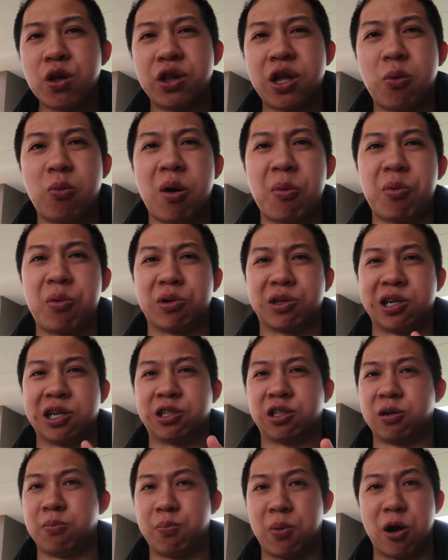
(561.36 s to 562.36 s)
that Whopper
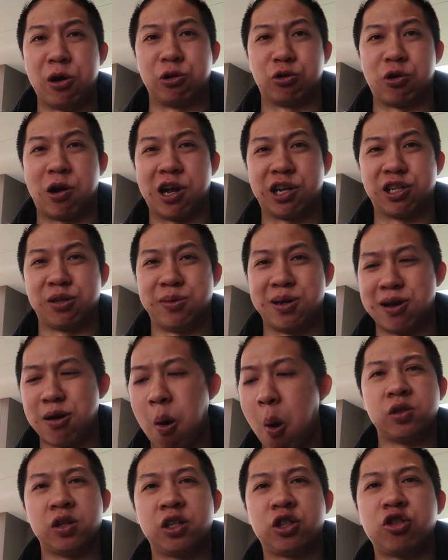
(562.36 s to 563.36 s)
tasted bone dry to me.
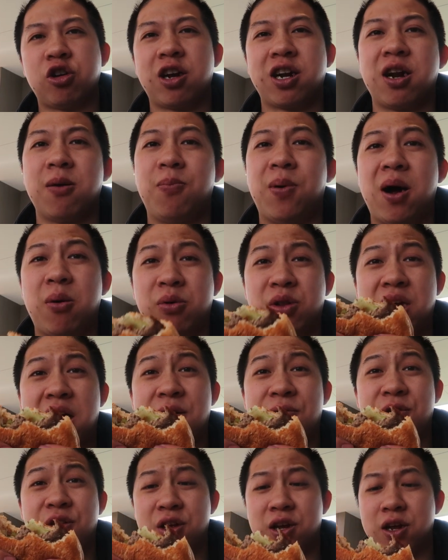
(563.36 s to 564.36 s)
Let's try to get a bite with
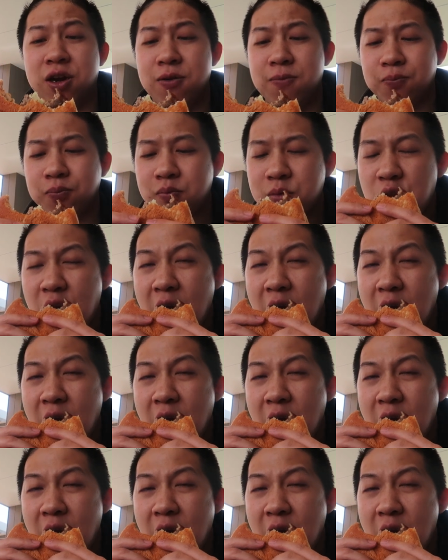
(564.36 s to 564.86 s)
everything in it.